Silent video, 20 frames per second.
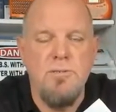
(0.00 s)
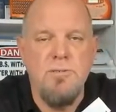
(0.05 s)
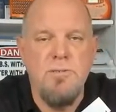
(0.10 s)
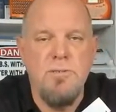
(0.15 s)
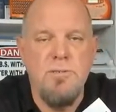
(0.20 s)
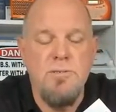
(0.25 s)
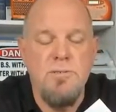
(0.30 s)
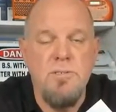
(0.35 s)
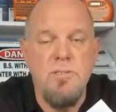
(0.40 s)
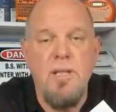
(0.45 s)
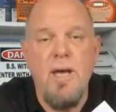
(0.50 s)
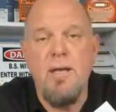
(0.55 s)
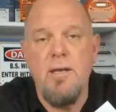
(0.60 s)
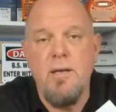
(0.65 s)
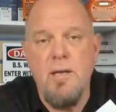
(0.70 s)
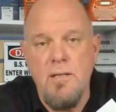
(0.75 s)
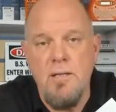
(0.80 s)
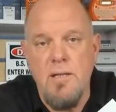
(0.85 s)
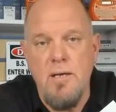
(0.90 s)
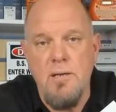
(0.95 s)
It's a die cut
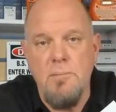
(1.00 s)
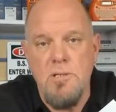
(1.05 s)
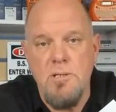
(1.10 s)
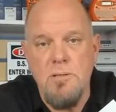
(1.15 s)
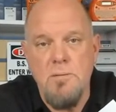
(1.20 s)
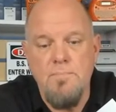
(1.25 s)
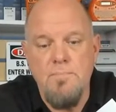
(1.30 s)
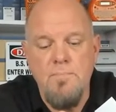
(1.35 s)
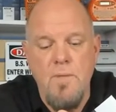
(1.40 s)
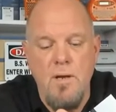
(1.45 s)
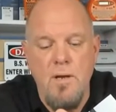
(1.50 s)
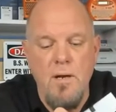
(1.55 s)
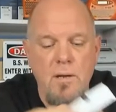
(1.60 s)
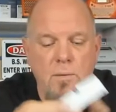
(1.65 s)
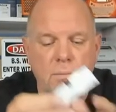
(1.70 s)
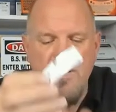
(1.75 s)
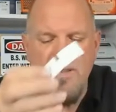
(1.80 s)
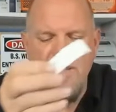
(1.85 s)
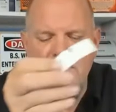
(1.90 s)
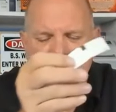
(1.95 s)
label, all right? Well,
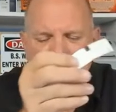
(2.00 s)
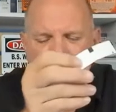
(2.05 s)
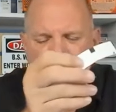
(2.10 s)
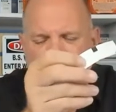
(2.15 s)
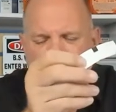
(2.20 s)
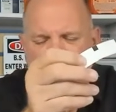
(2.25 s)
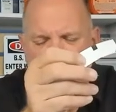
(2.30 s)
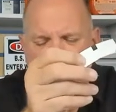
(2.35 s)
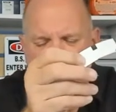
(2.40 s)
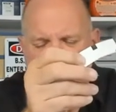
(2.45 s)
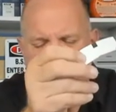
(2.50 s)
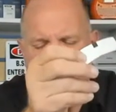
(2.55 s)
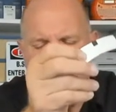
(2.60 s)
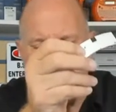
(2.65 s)
this is actually not really